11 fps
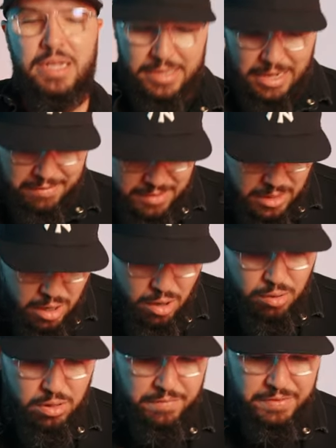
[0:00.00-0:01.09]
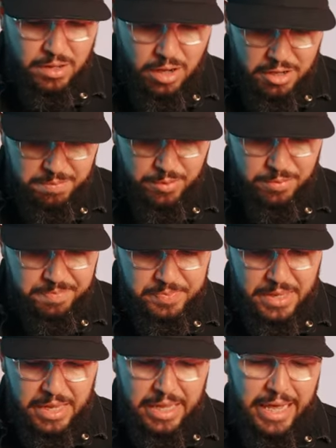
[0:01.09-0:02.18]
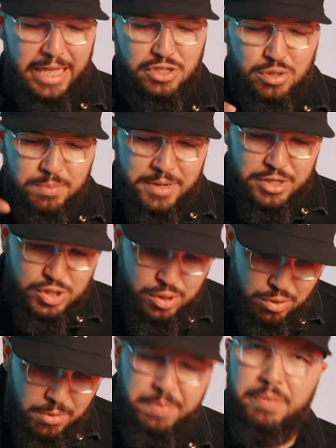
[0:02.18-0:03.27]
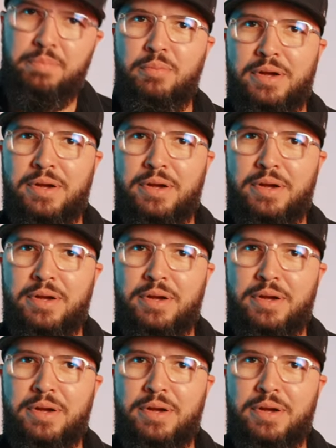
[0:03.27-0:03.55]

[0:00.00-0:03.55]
That's the goal of the gospel. And to mature people,